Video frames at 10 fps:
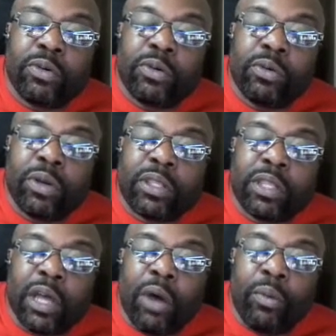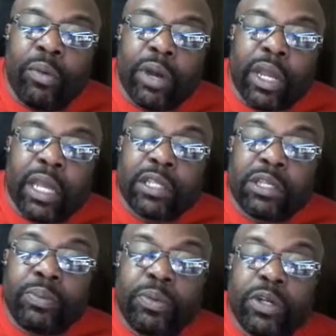with working to
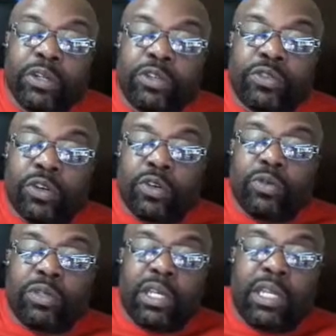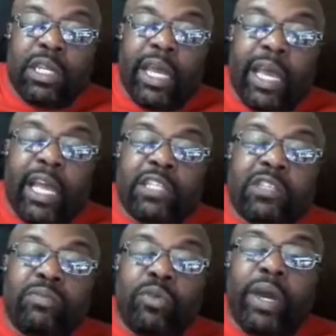put drones in the hands
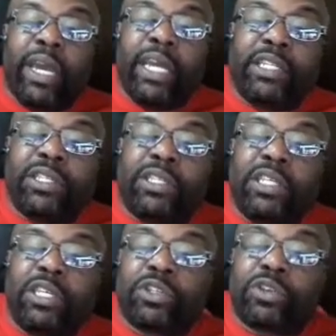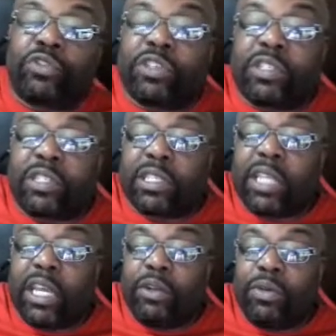of more agencies across the
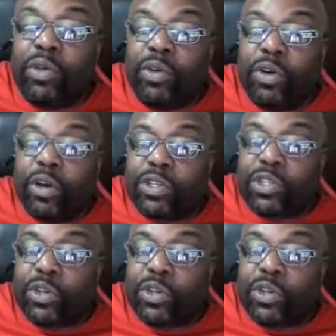state of New York. So